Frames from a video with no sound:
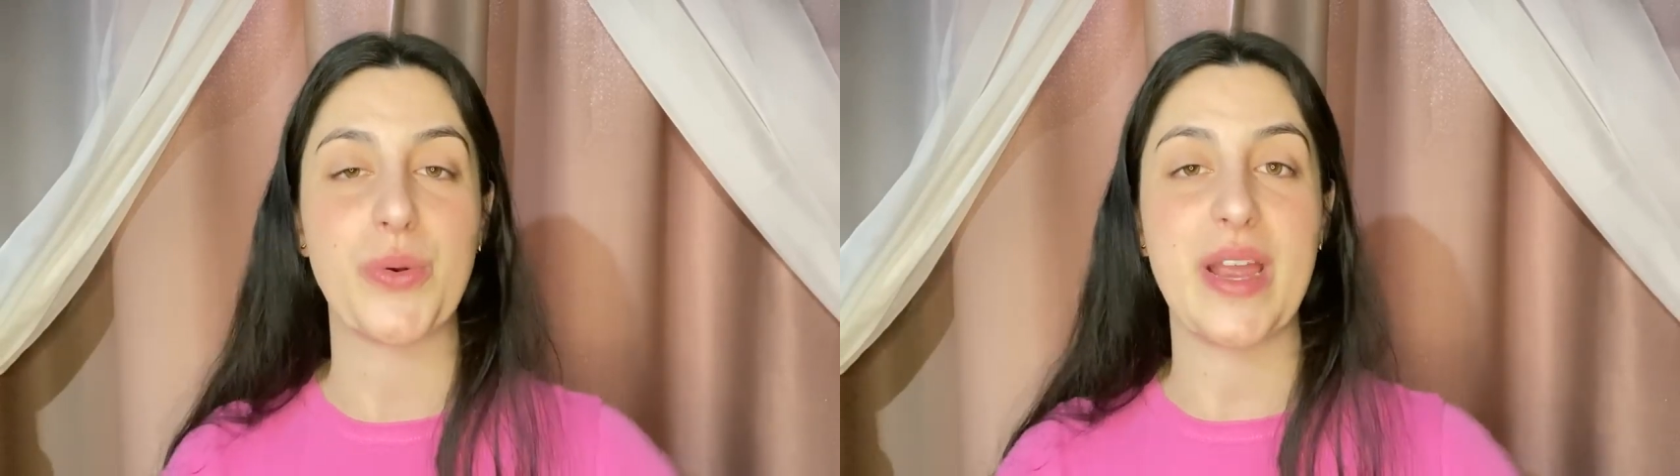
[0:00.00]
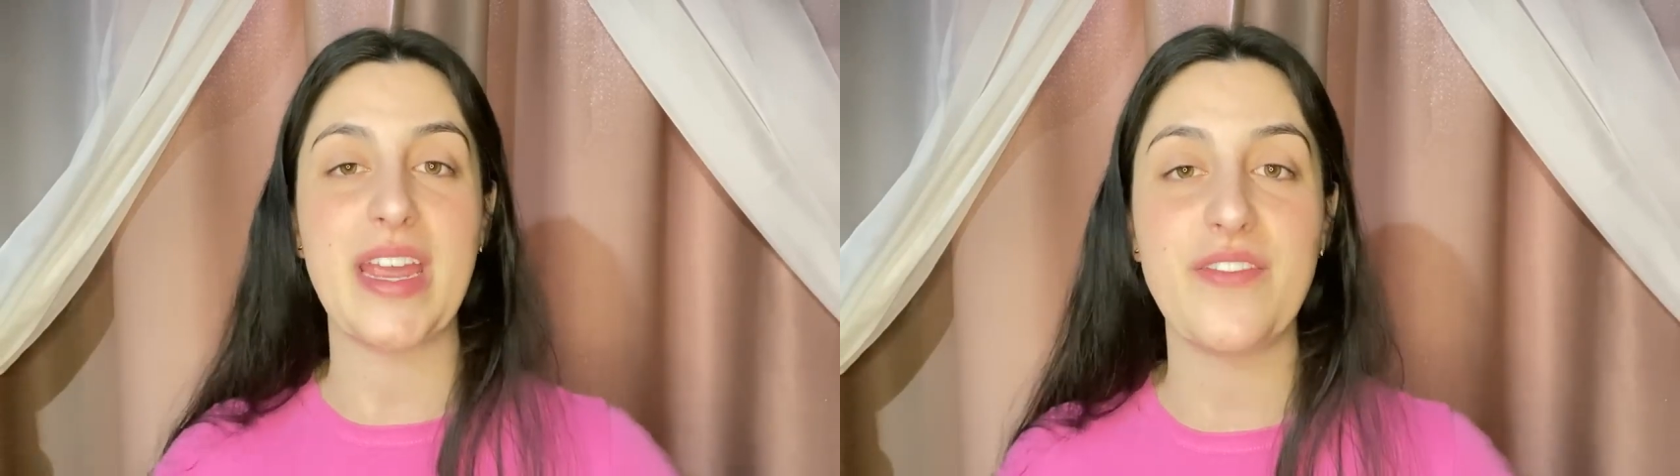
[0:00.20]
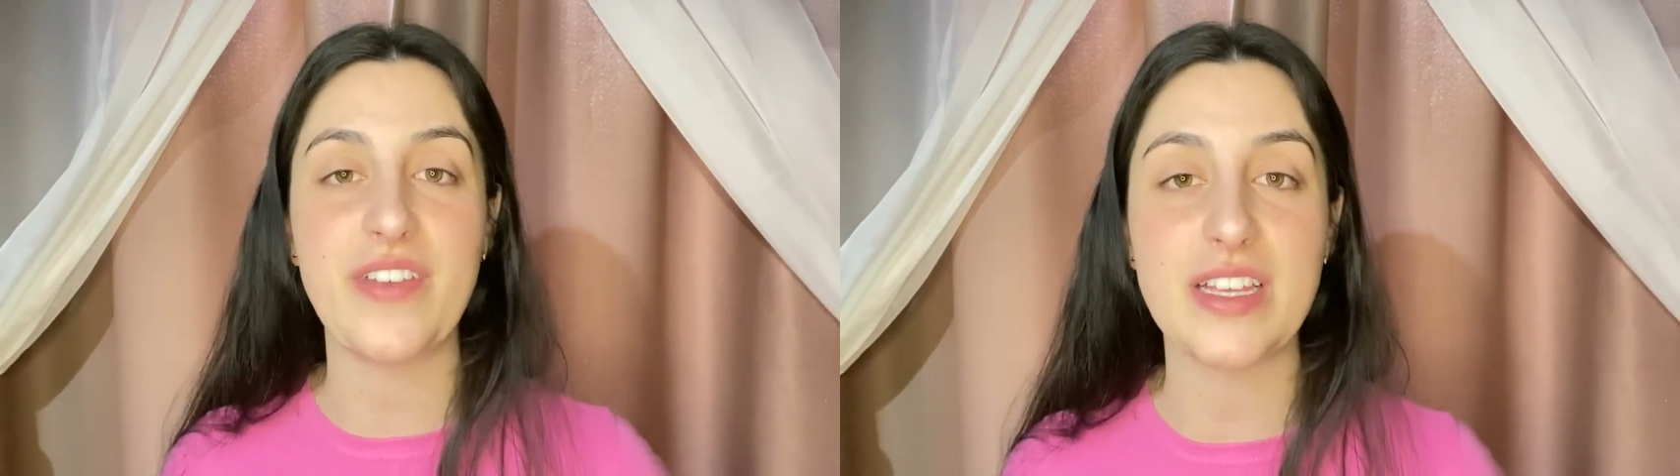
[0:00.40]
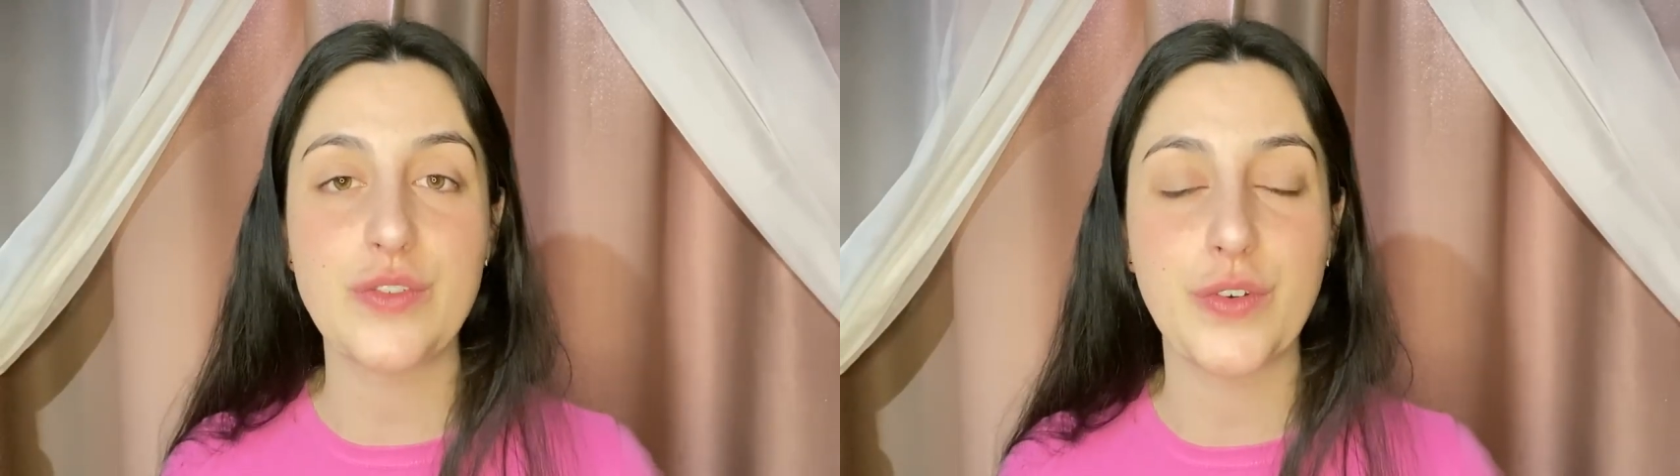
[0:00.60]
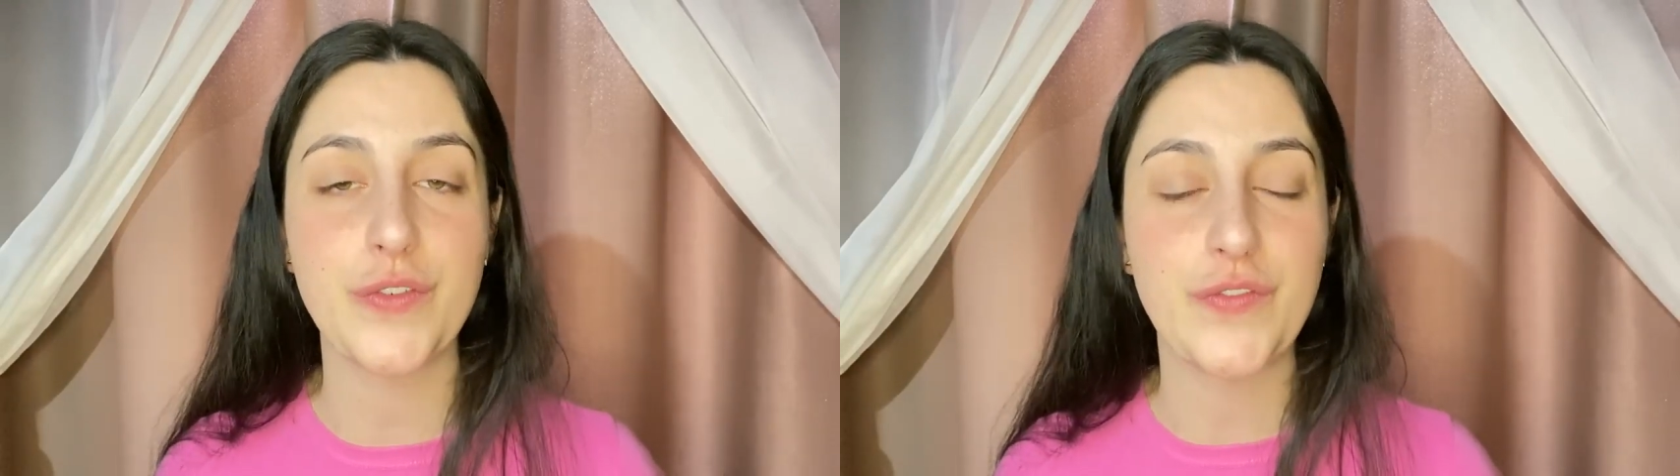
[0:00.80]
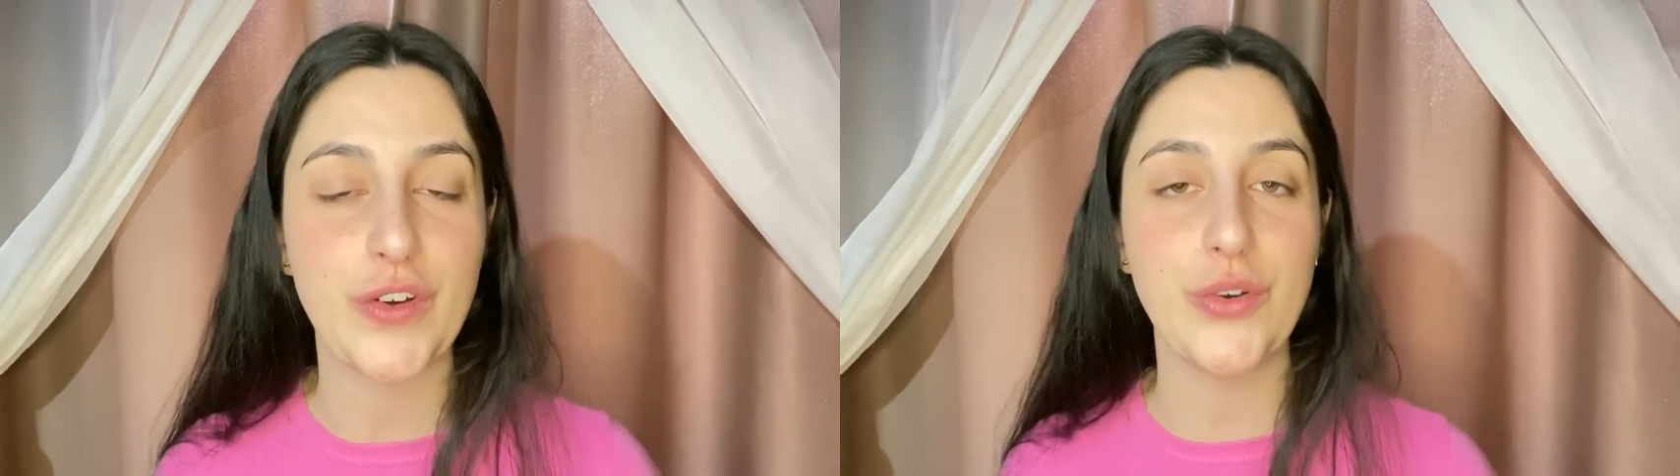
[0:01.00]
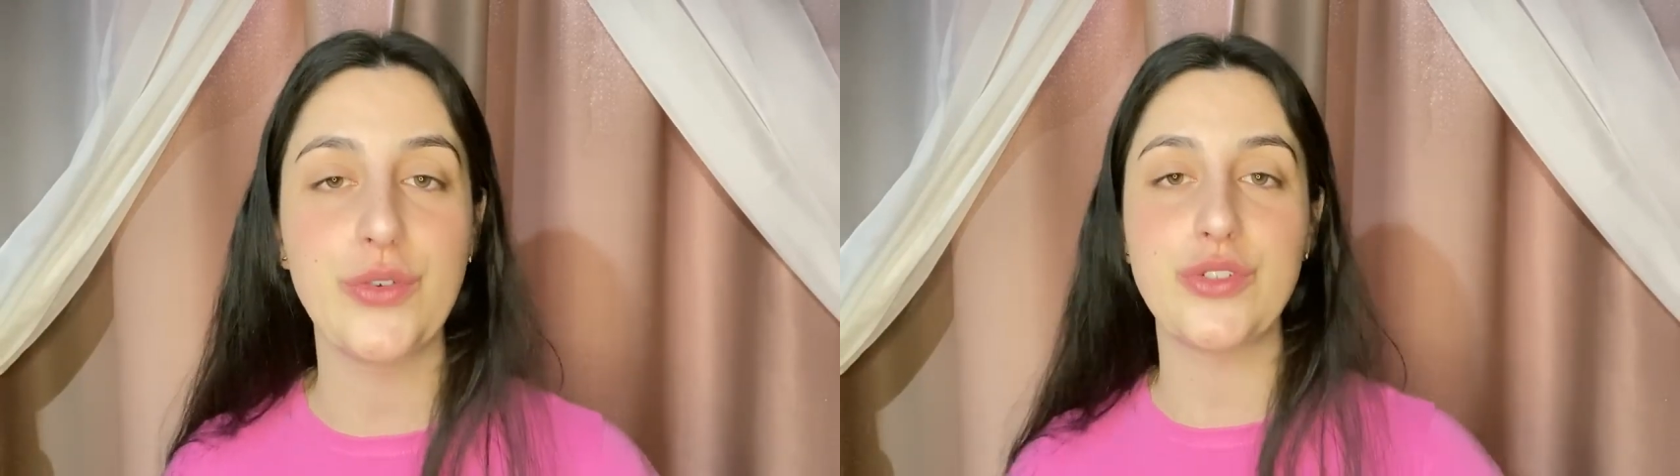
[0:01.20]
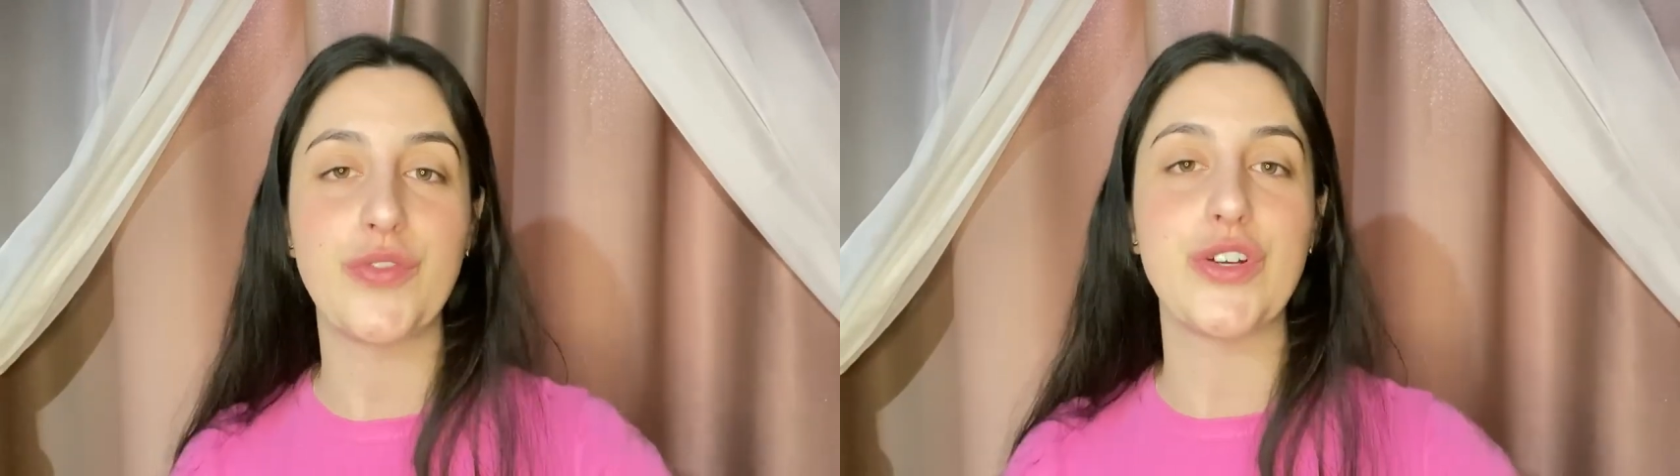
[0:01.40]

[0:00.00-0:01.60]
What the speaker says: cravings for food,